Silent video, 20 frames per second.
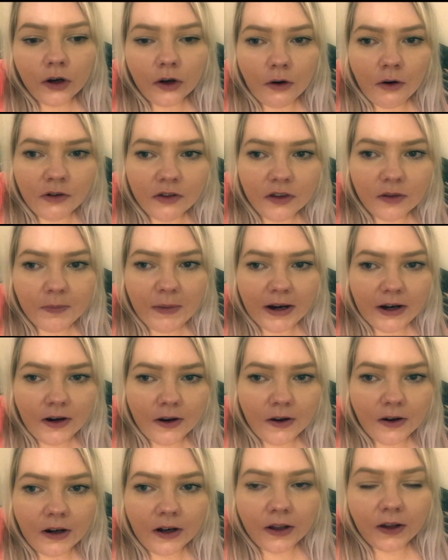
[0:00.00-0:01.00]
going to bed
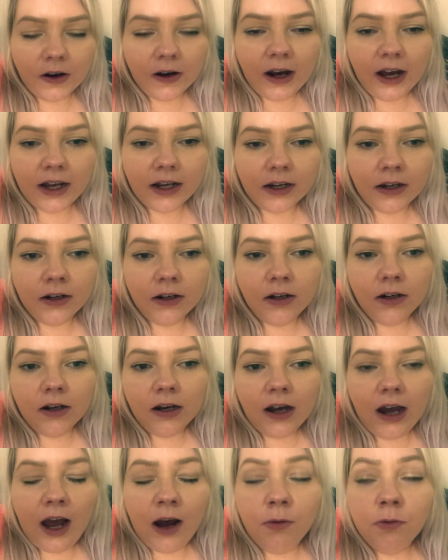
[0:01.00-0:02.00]
earlier. Like,
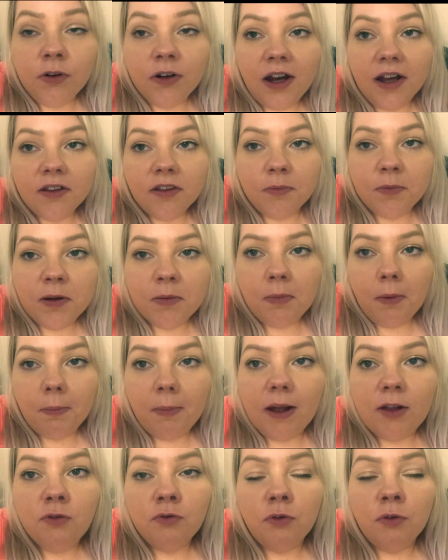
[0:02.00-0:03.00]
I would like to be in my
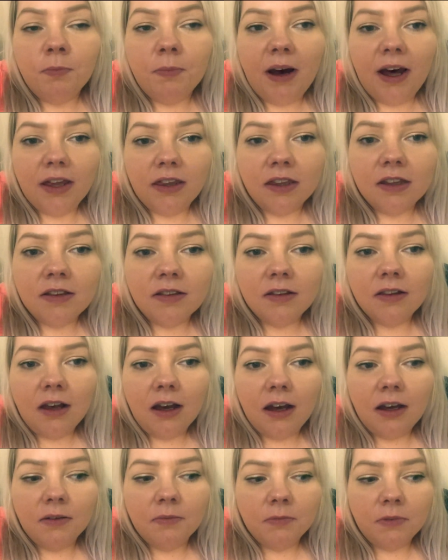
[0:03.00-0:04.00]
bedroom by this
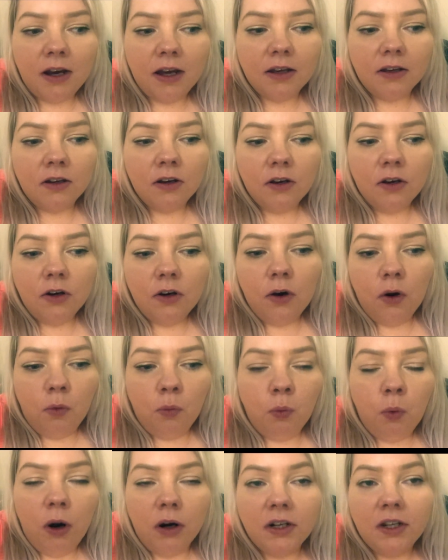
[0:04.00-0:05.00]
time, like
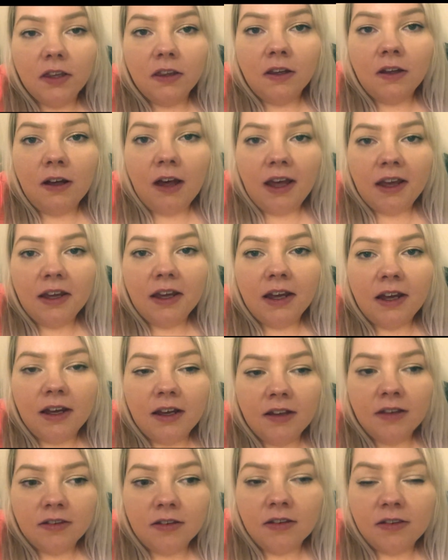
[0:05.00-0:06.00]
1 at the
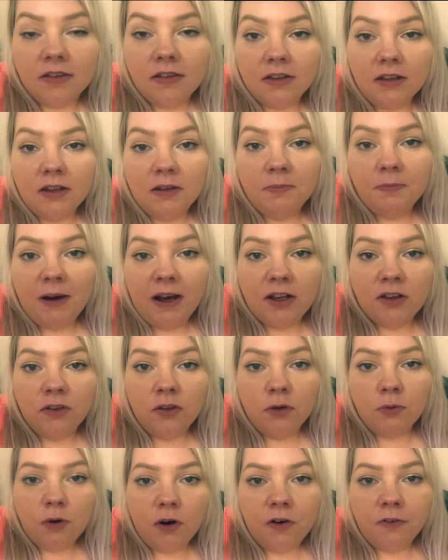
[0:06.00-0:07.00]
latest, asleep by
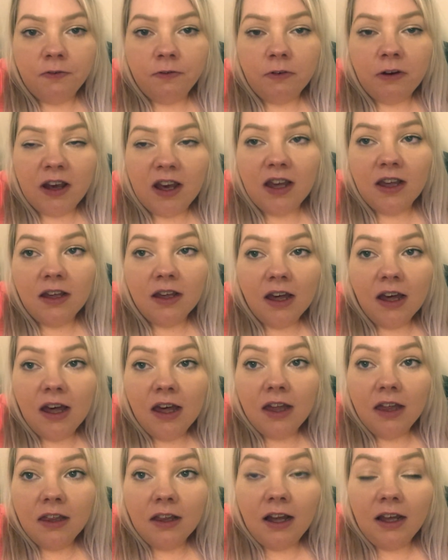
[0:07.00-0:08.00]
2 or 3.
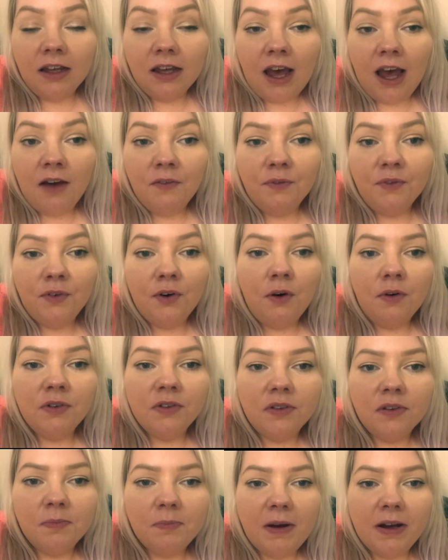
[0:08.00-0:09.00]
Like, I'm
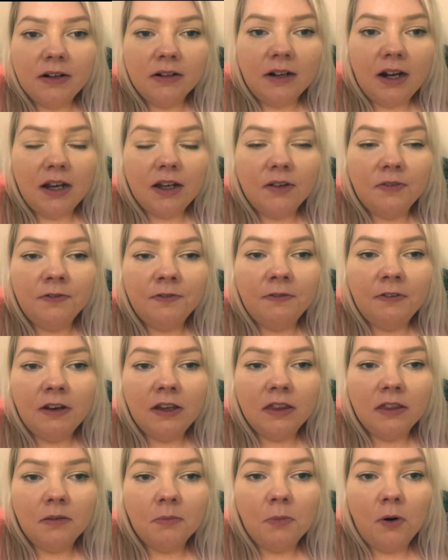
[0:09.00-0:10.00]
going to bed like
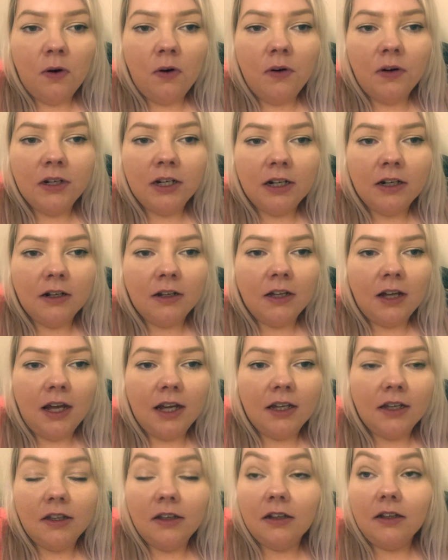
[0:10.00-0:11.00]
3 in the morning and
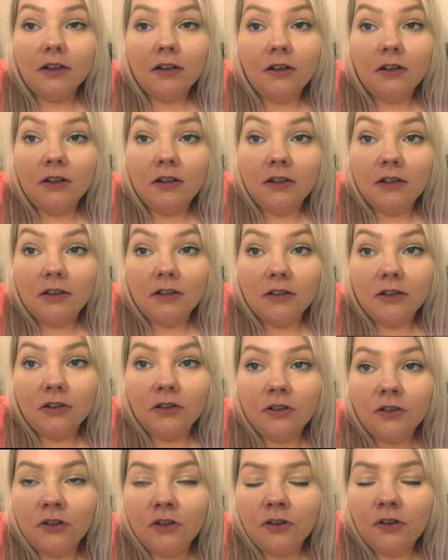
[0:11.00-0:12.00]
like,
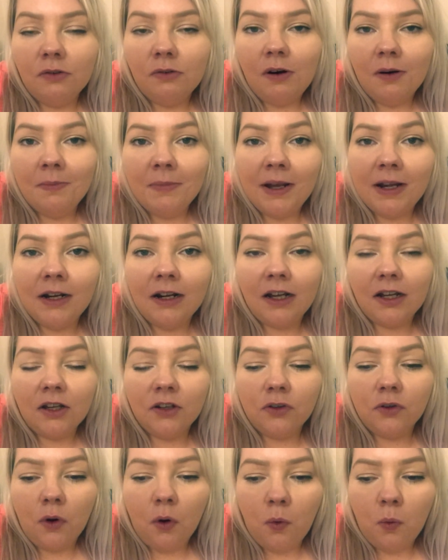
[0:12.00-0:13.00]
do you know what I mean? Like,
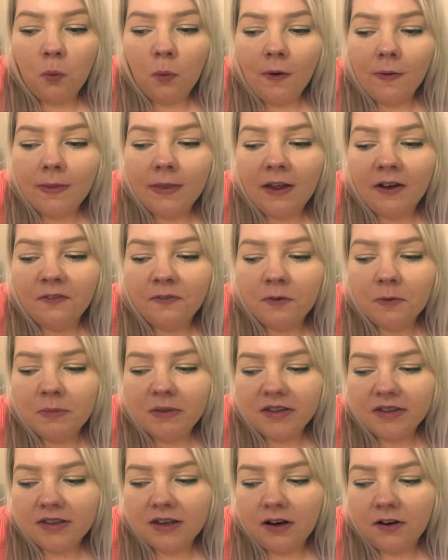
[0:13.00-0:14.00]
I don't want that for
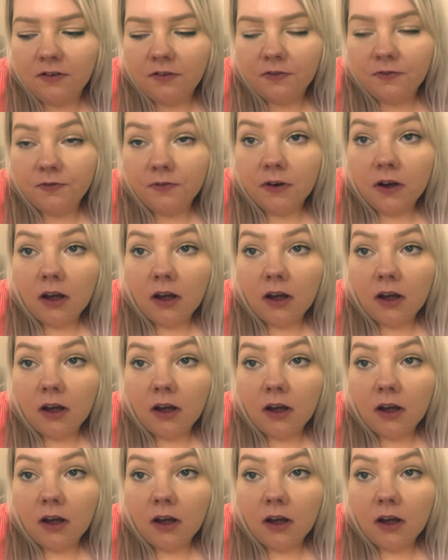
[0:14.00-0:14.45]
myself.